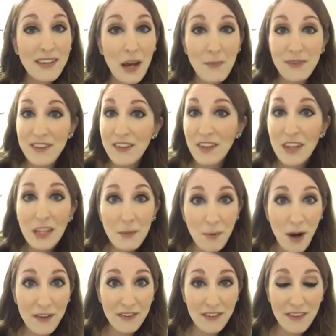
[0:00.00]
I'm still in the
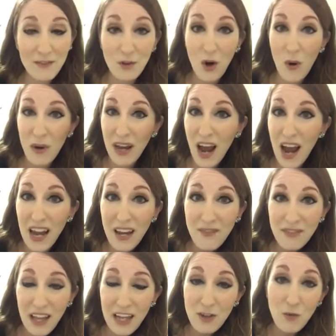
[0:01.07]
process of growing. I have
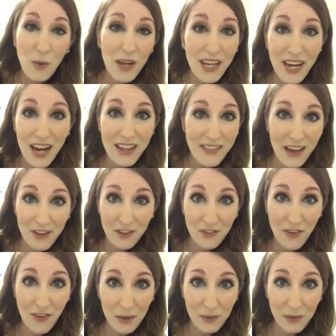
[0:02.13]
like 29,000
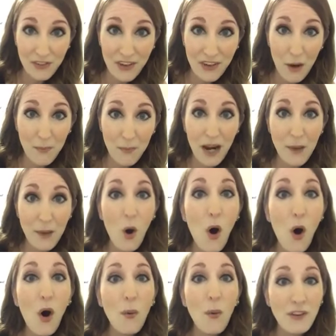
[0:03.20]
followers now, but I'm
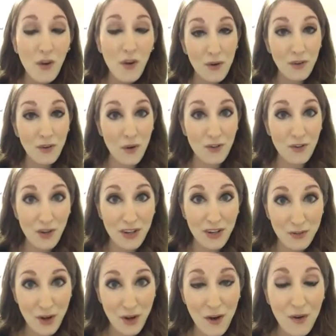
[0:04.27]
always, always, always trying to
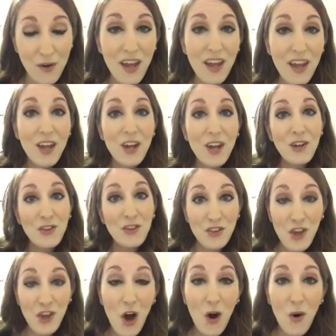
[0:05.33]
grow.
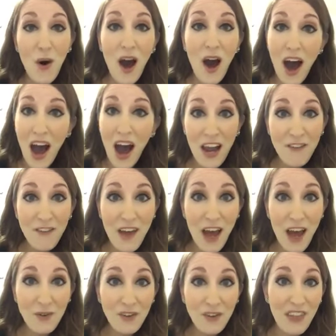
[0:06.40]
So I
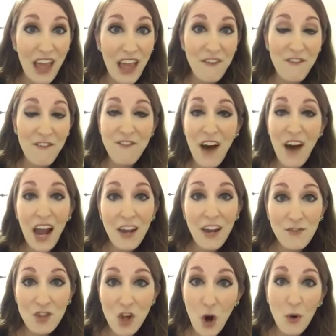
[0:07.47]
found like five
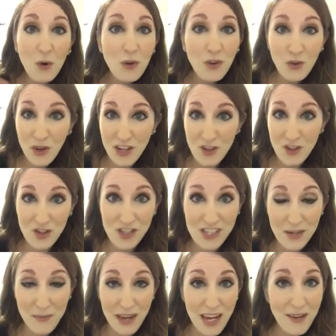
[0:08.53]
total strangers to
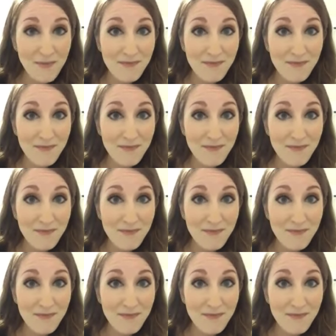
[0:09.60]
me